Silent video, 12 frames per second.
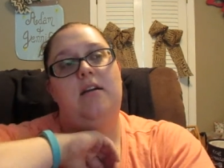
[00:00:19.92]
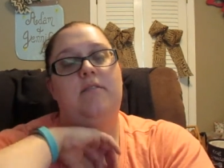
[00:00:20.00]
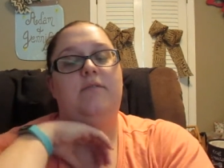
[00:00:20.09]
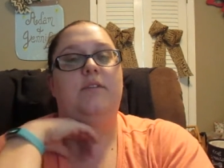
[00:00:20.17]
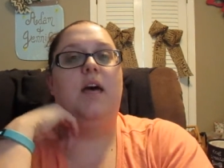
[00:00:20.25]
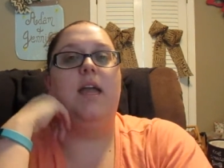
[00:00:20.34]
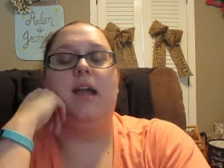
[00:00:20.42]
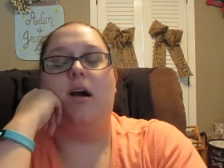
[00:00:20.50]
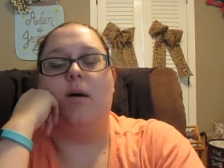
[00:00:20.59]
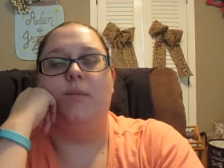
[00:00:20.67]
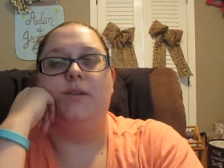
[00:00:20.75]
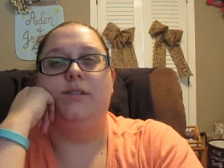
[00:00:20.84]
for like
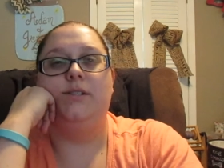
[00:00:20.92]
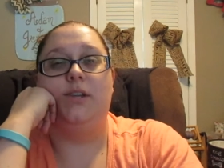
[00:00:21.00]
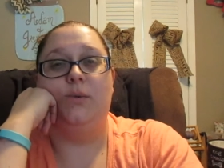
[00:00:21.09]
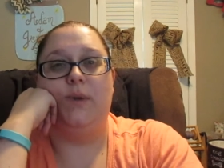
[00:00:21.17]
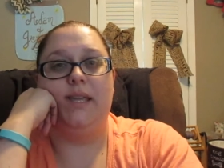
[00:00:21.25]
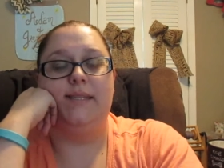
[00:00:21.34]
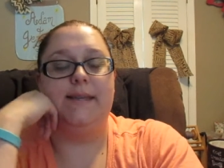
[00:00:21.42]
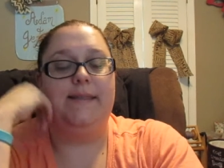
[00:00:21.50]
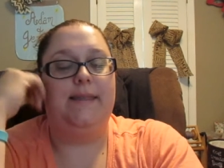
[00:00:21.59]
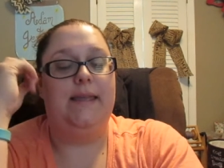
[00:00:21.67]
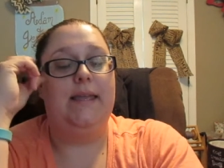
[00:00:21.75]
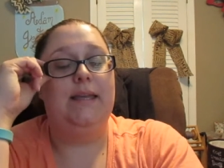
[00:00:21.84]
almost 2 weeks, I
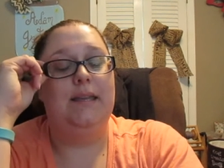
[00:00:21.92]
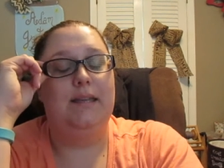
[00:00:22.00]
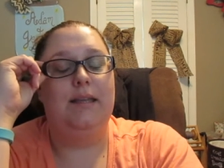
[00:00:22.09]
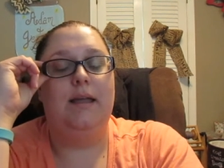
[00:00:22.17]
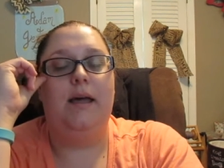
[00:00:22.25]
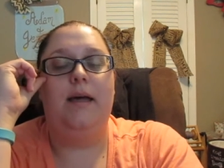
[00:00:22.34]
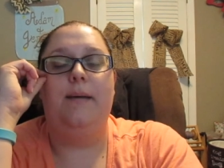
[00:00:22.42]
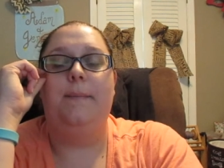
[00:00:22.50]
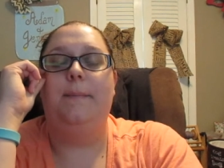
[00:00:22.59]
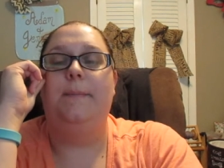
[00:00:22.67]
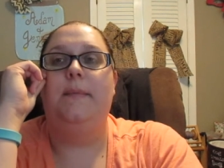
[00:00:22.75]
think. And